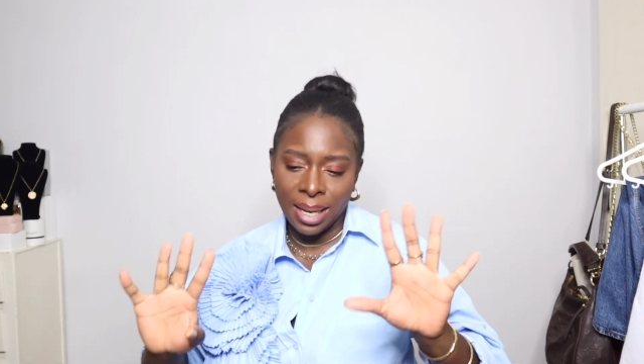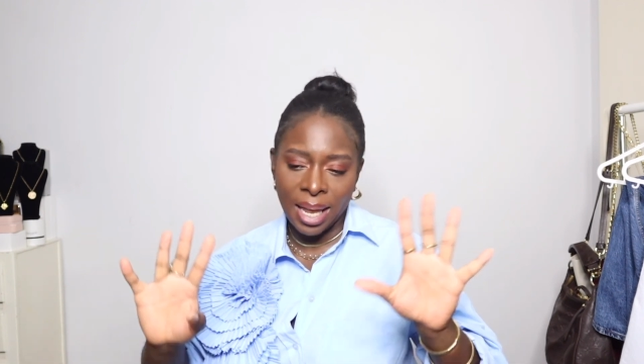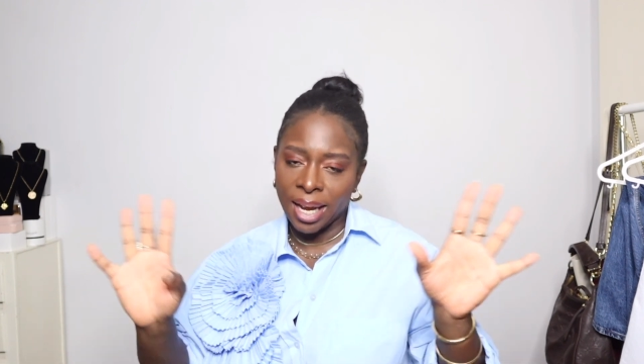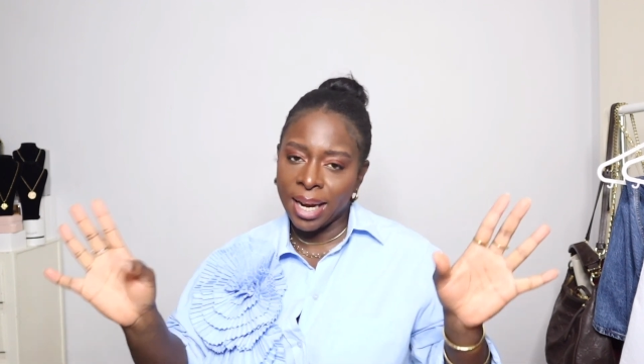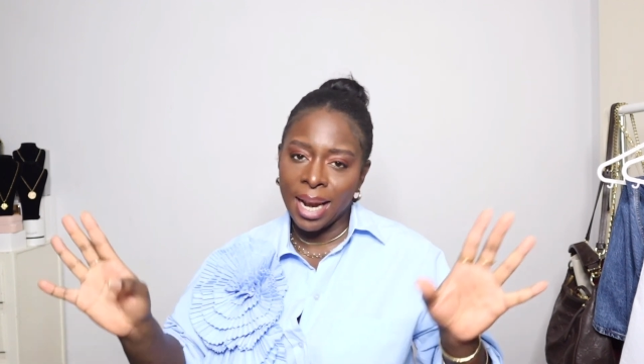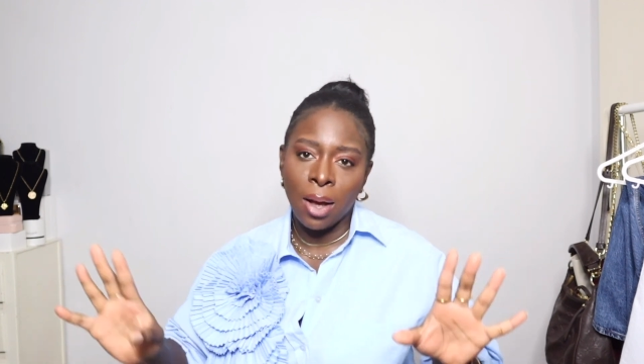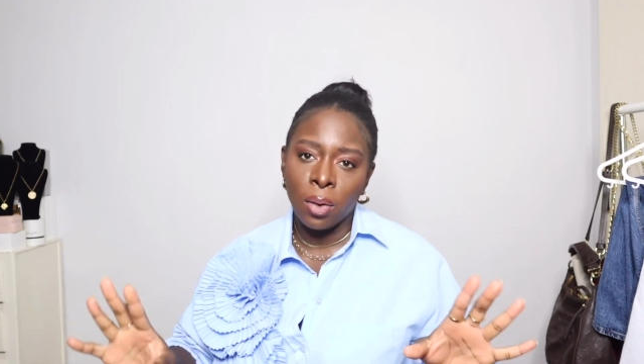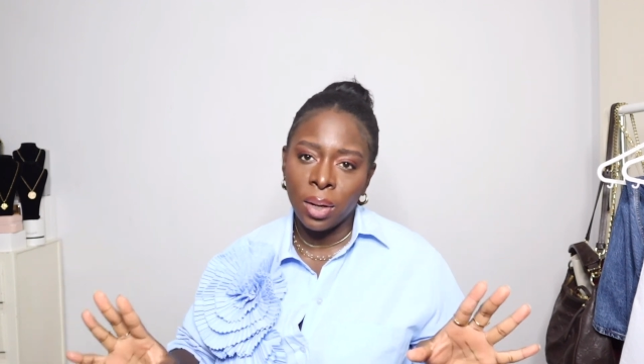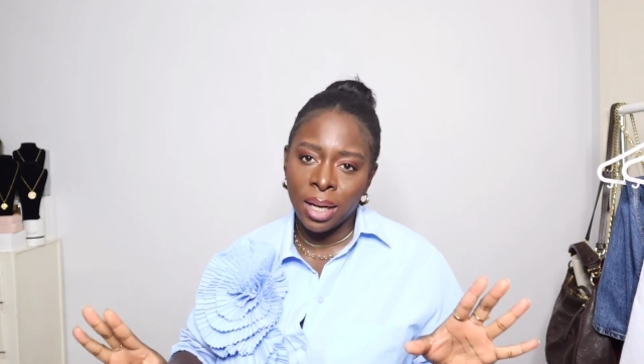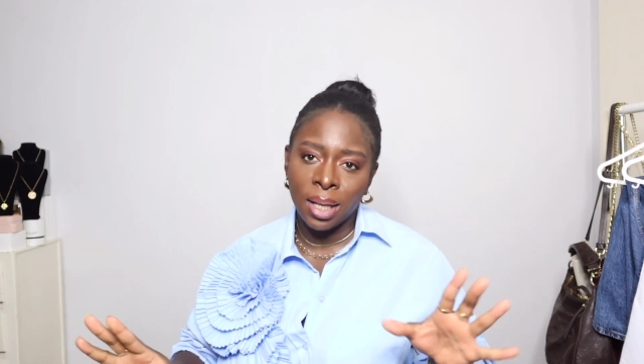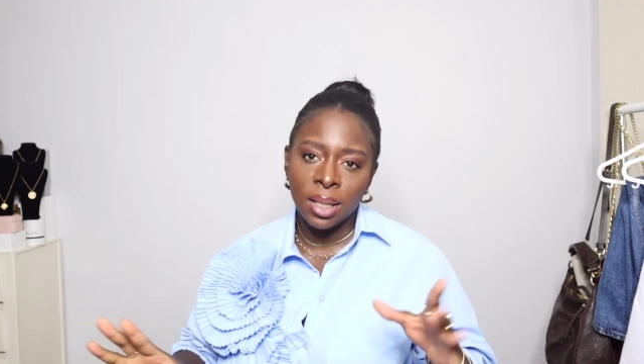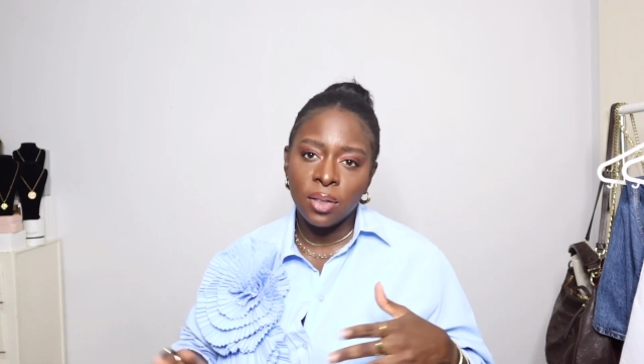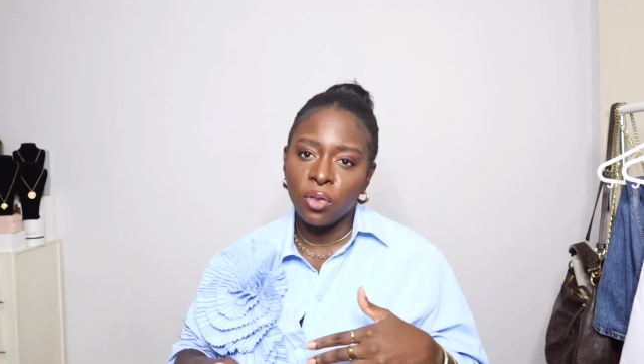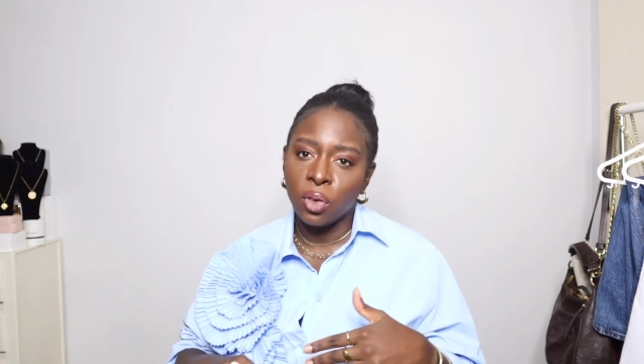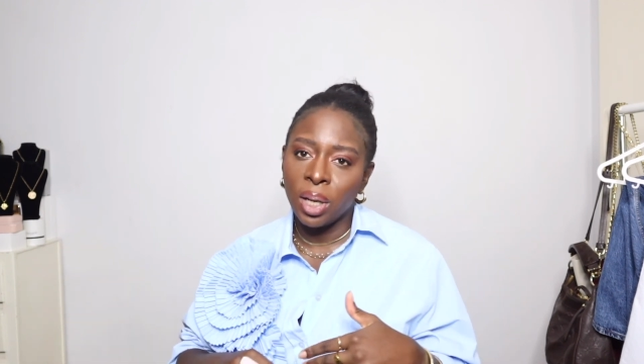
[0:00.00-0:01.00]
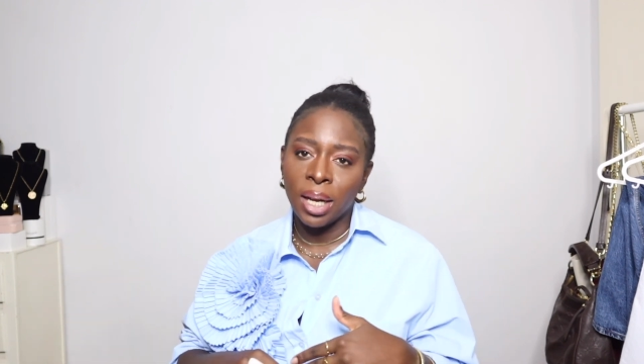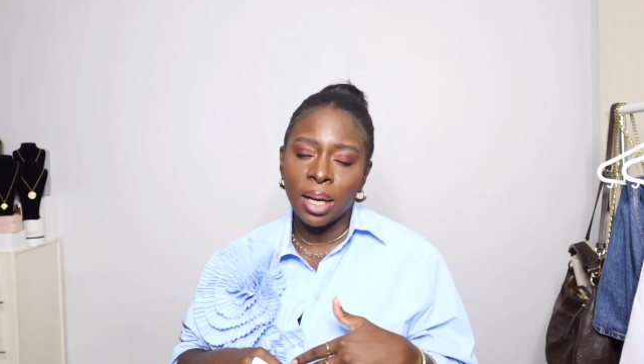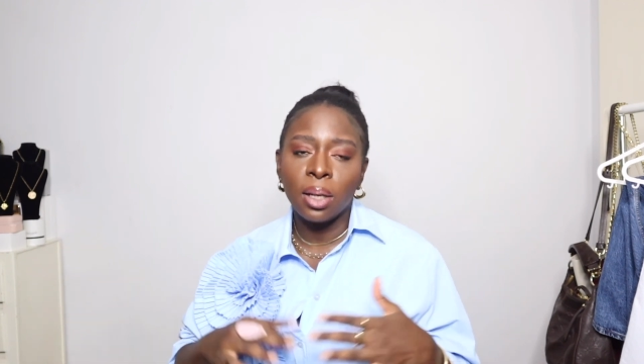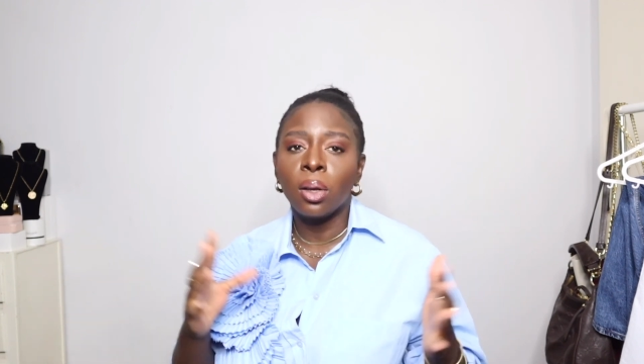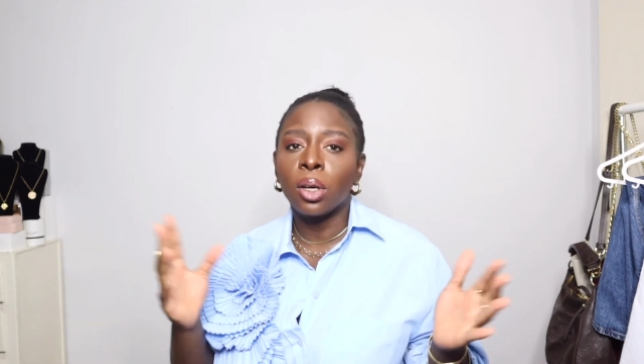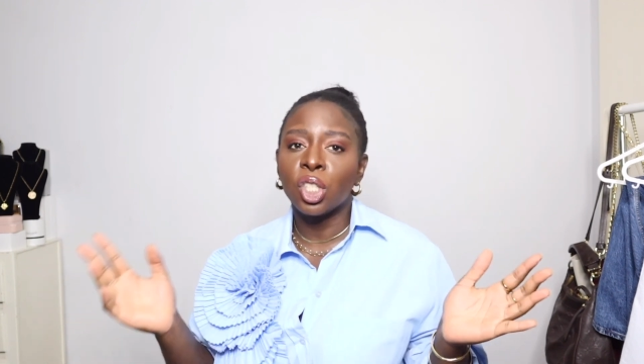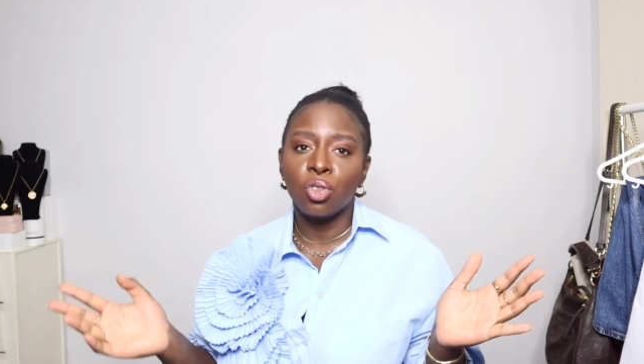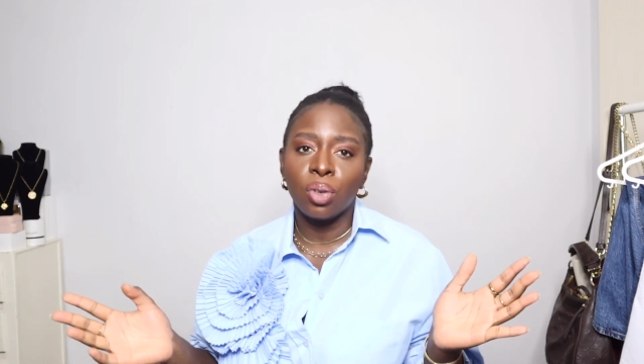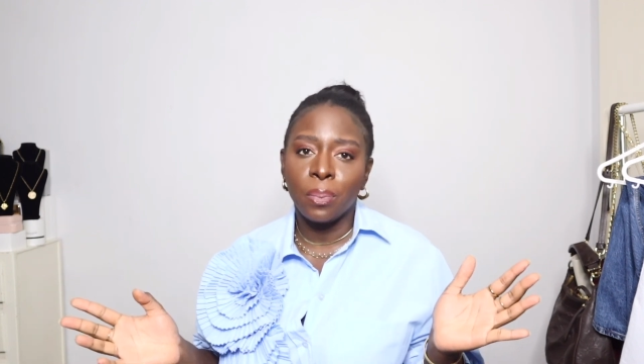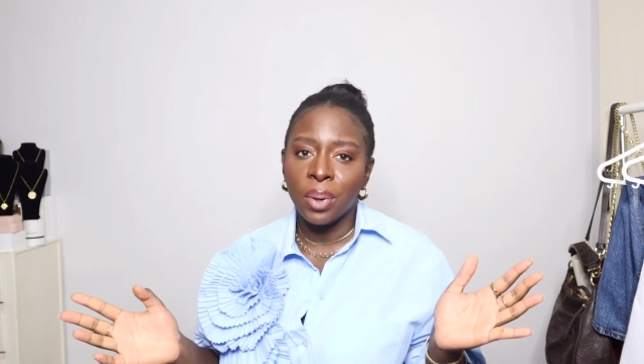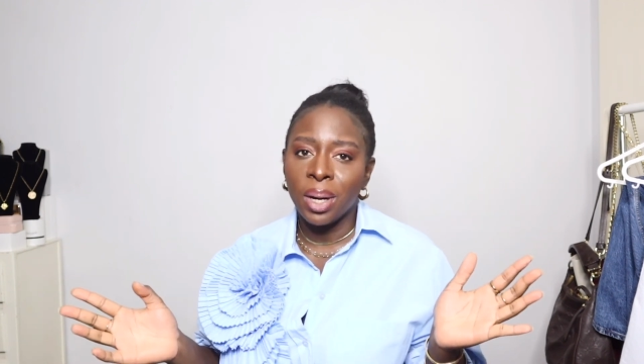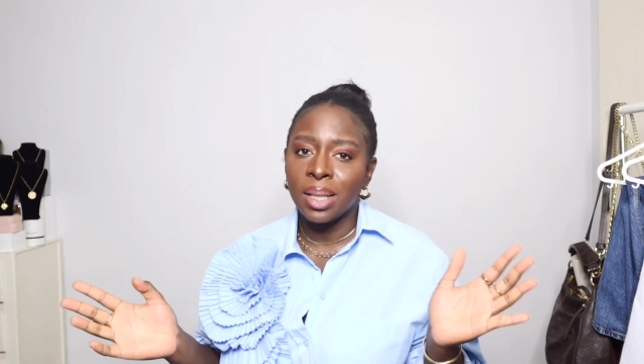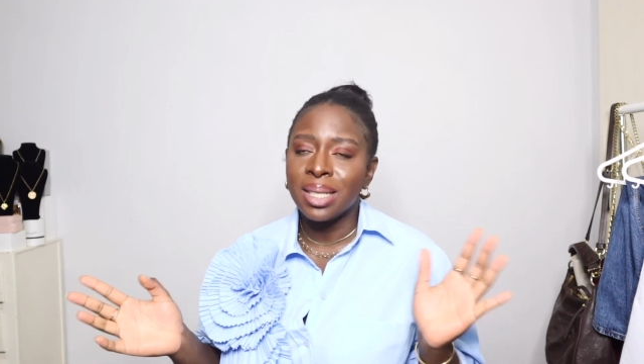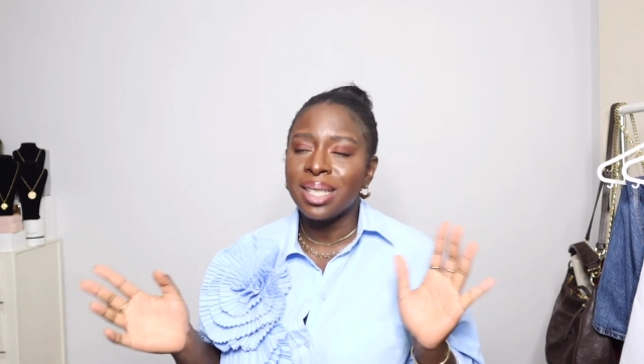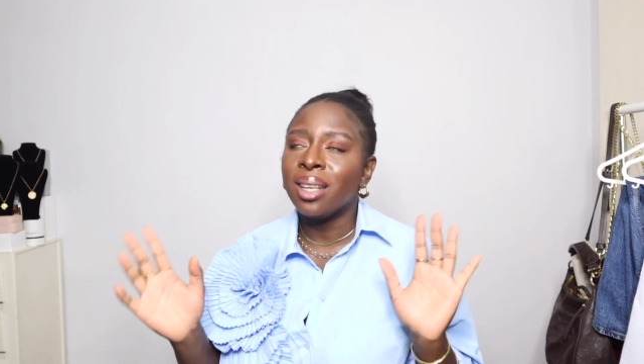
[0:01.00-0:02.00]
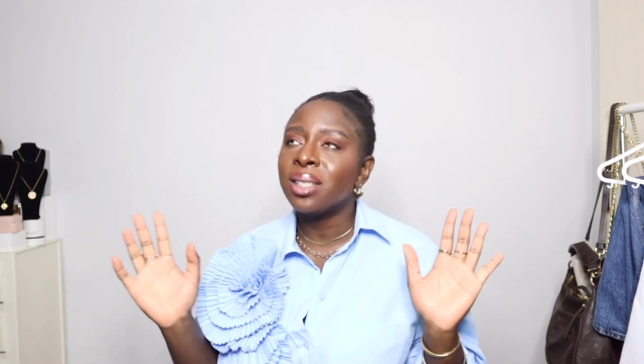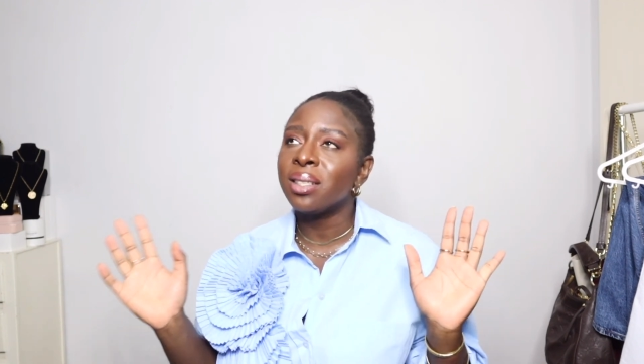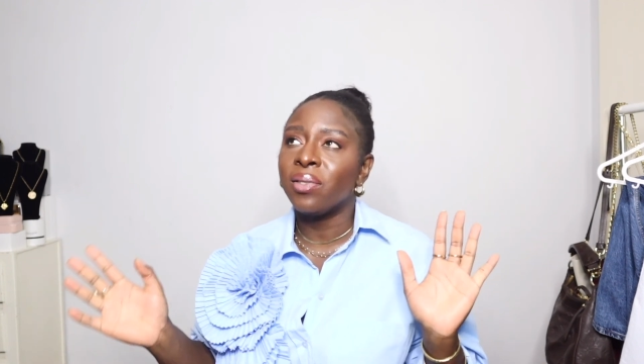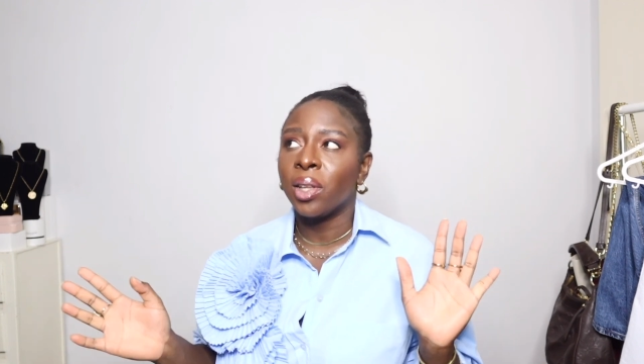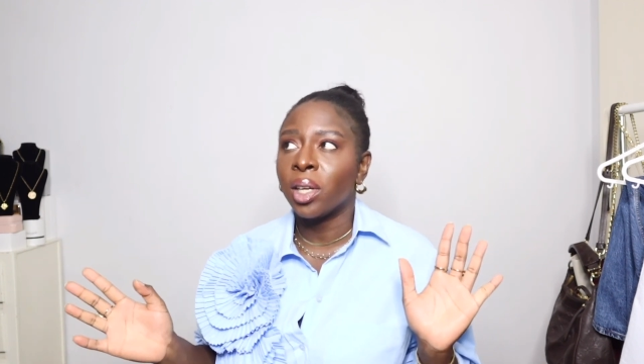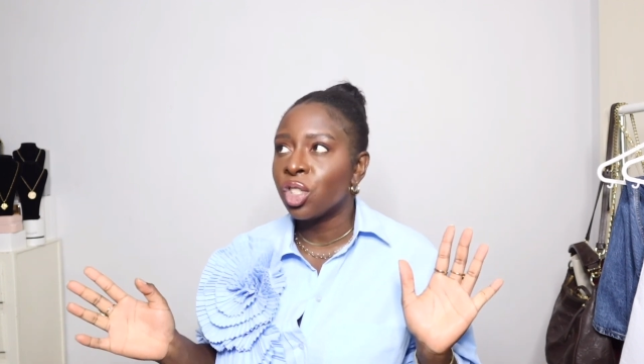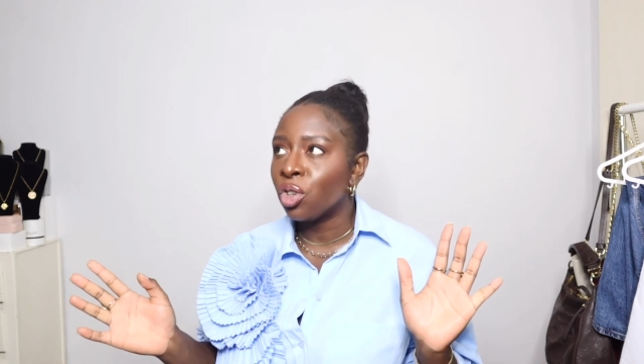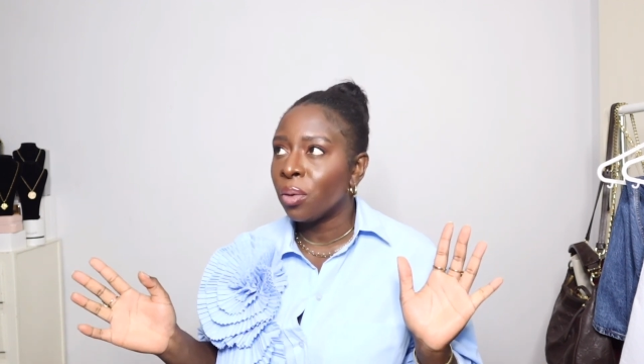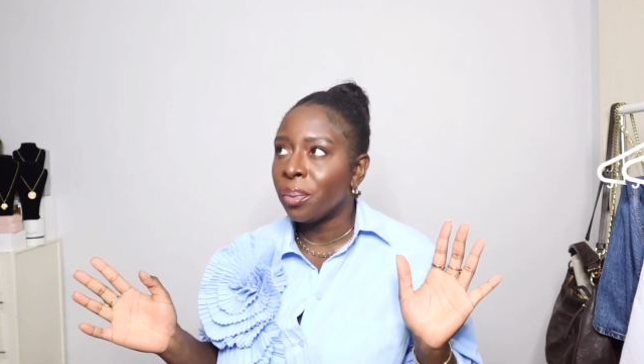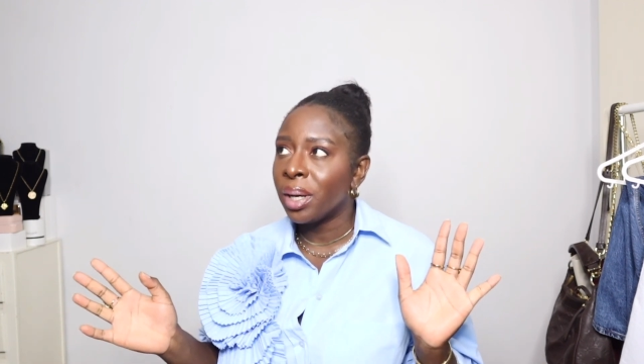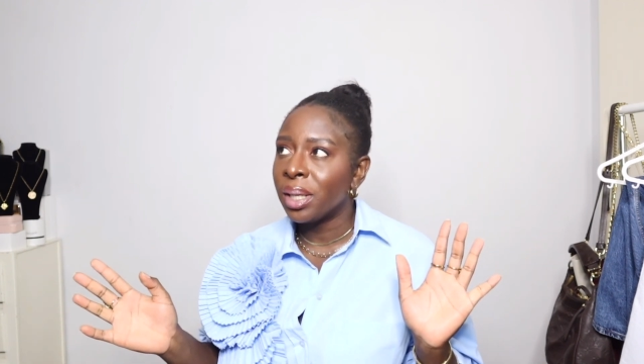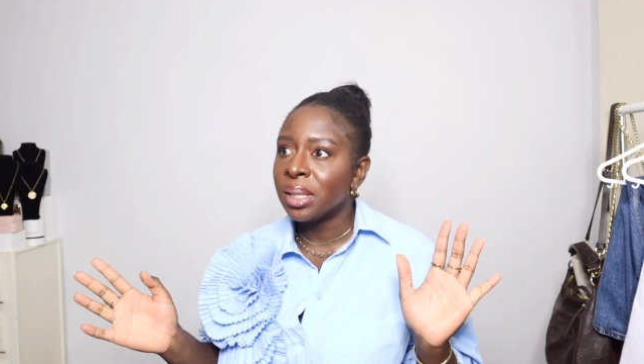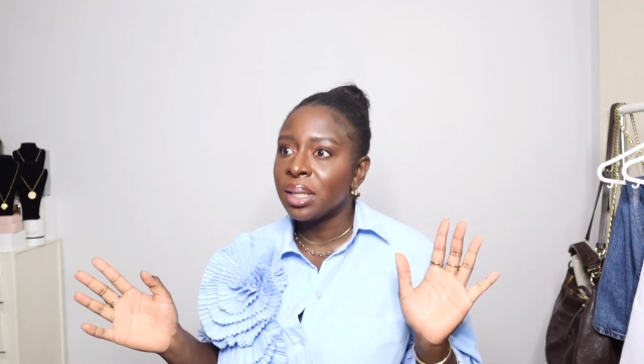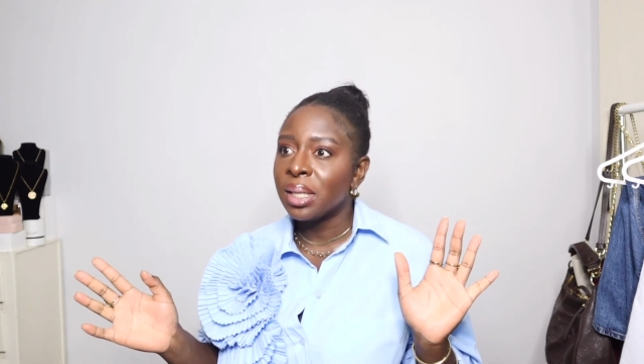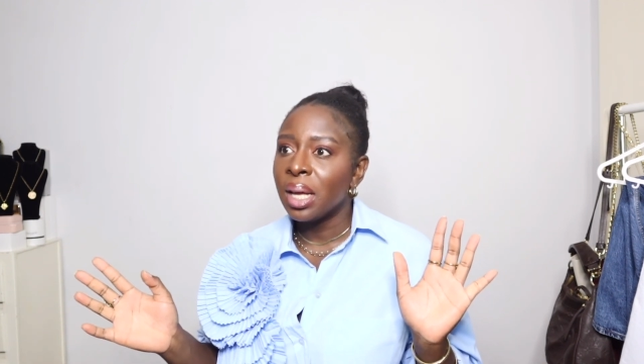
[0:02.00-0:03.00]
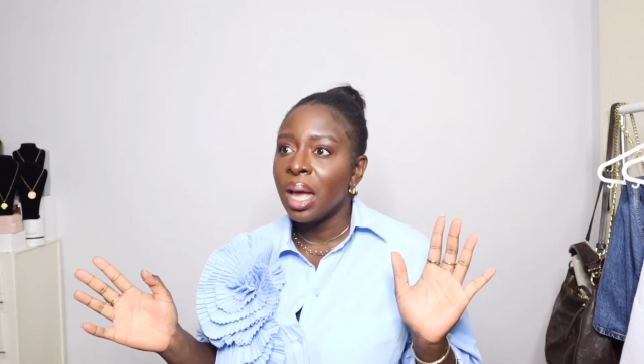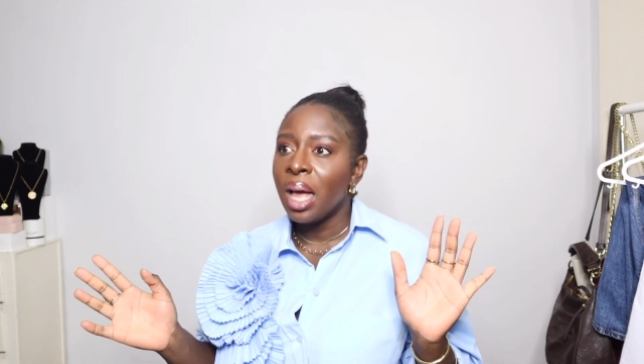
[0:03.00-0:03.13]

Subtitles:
like an outlet for like luxury brands, lots of luxury brands.